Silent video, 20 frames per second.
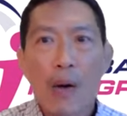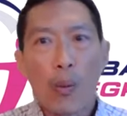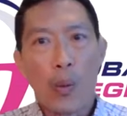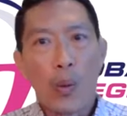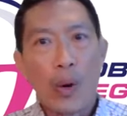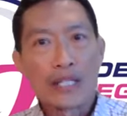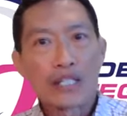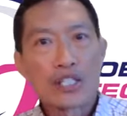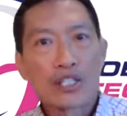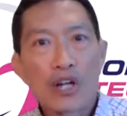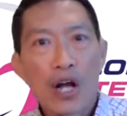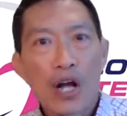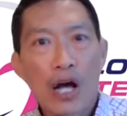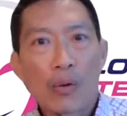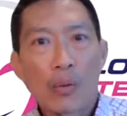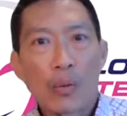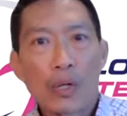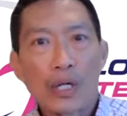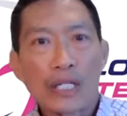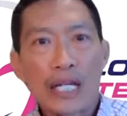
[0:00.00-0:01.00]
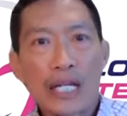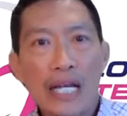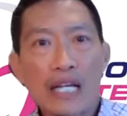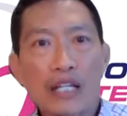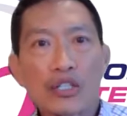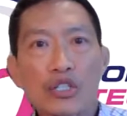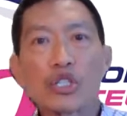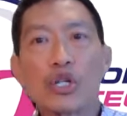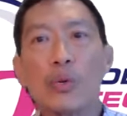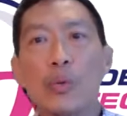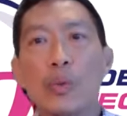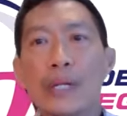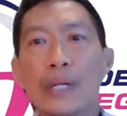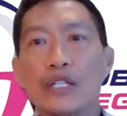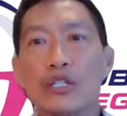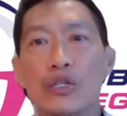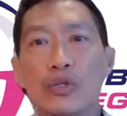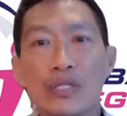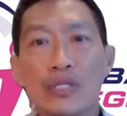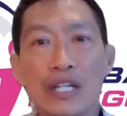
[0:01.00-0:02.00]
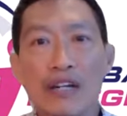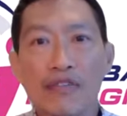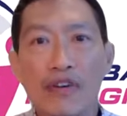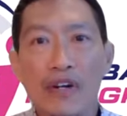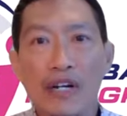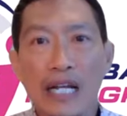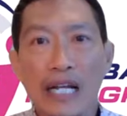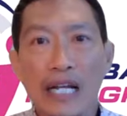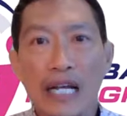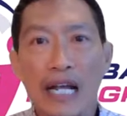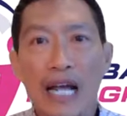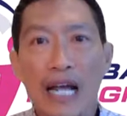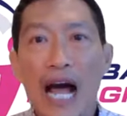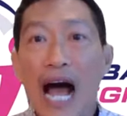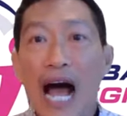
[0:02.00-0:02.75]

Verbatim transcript: what's not working, should we do differently?